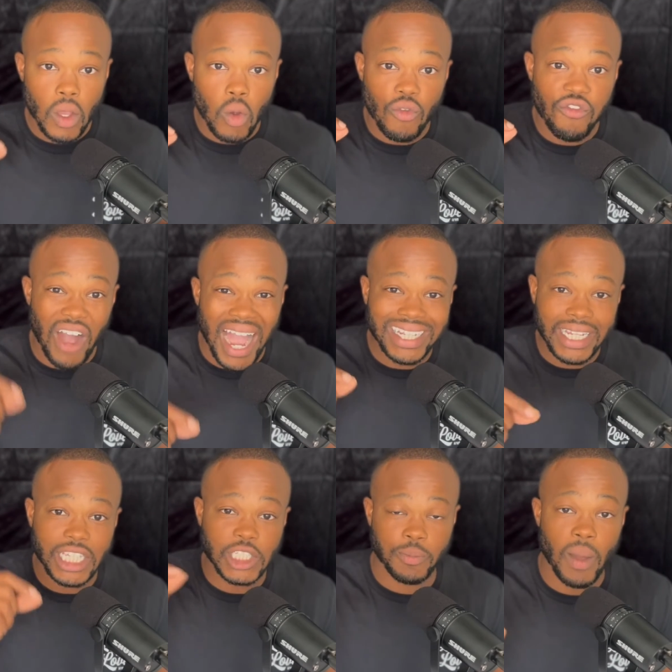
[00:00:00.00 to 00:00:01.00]
Find a
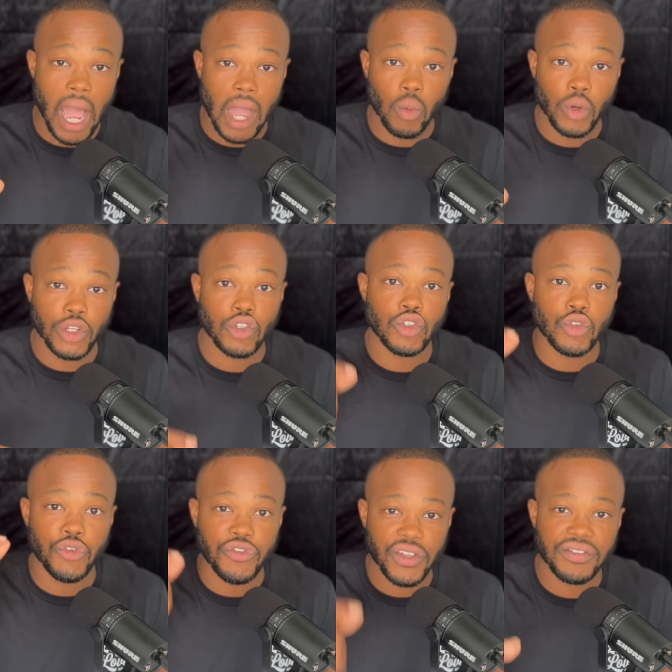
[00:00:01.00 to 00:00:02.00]
spot where you can do
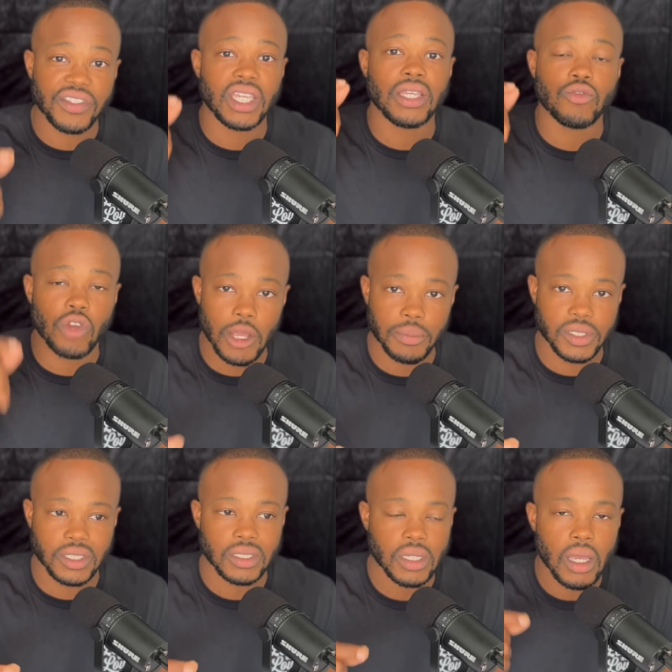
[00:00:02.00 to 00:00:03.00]
15
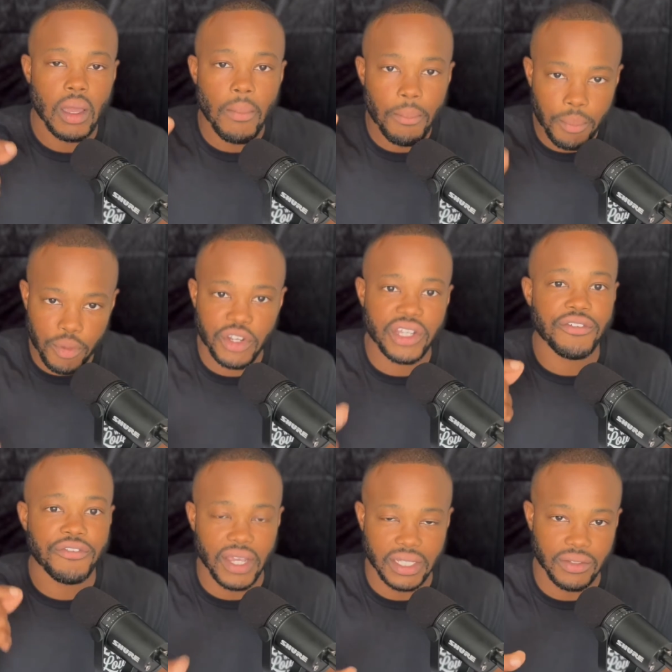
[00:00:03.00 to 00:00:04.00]
reps pretty
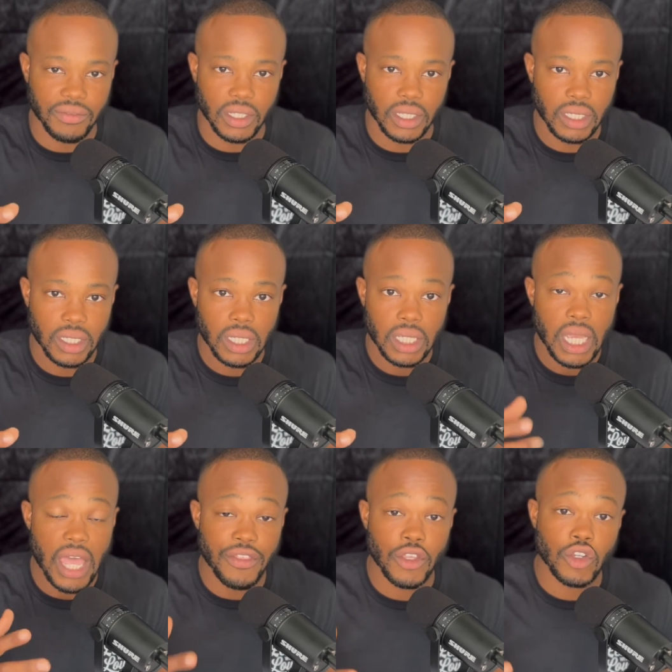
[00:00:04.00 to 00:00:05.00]
effectively,
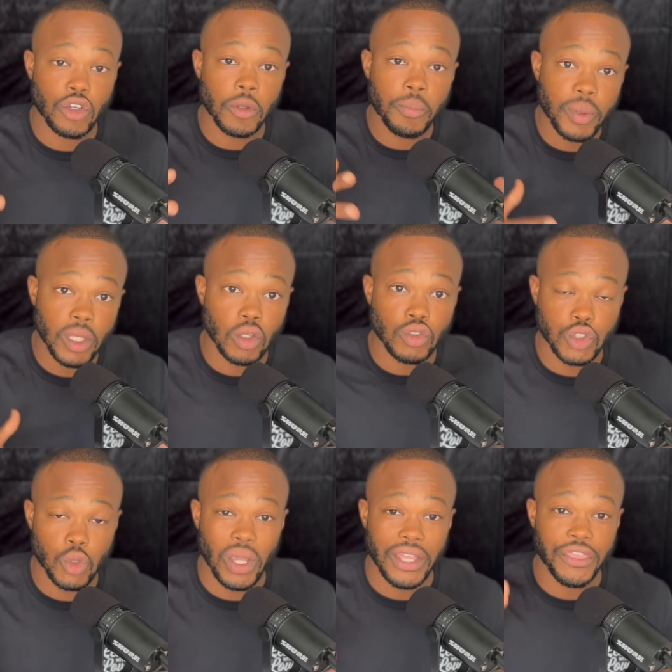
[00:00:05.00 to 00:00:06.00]
and then you're going to build
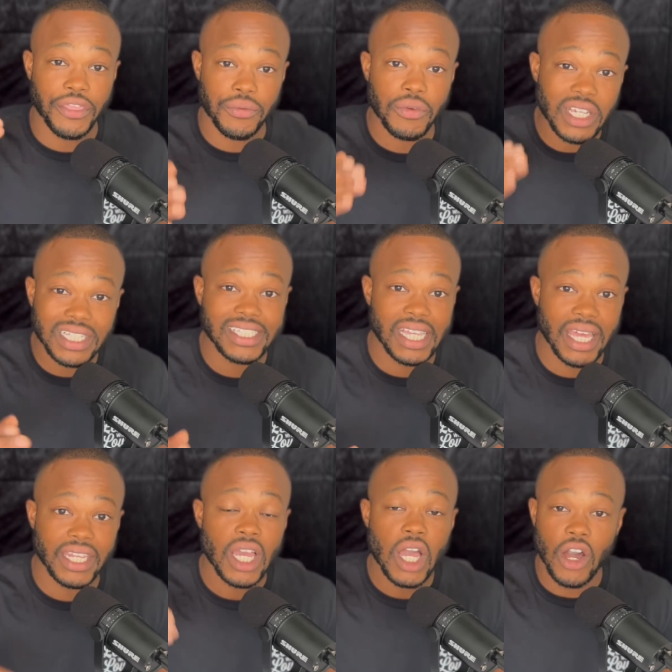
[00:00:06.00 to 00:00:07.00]
to a 3
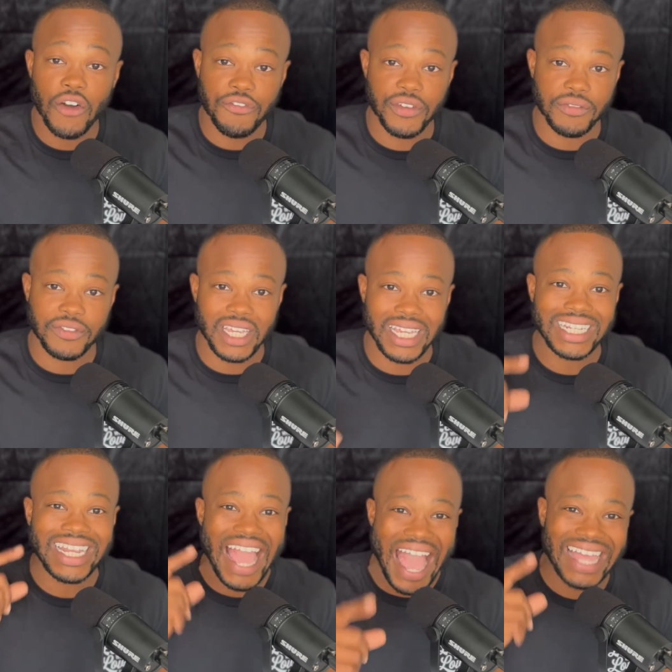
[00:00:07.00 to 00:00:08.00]
set of 15
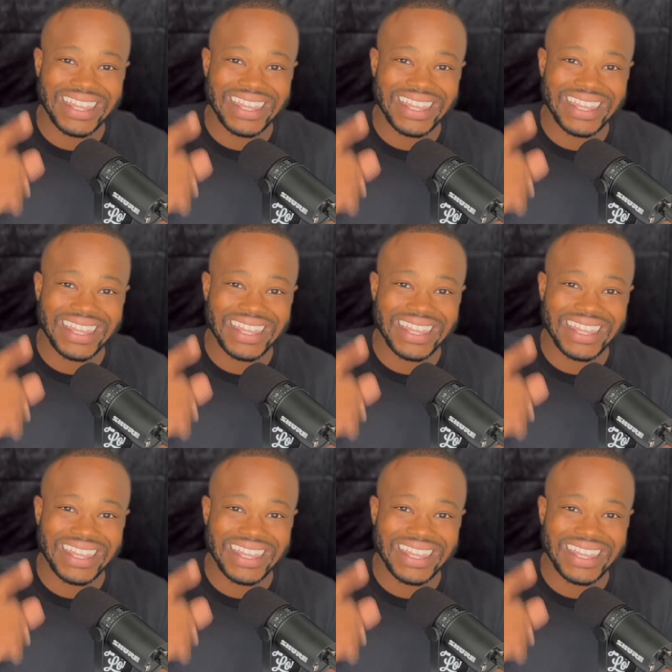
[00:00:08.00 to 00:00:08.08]
at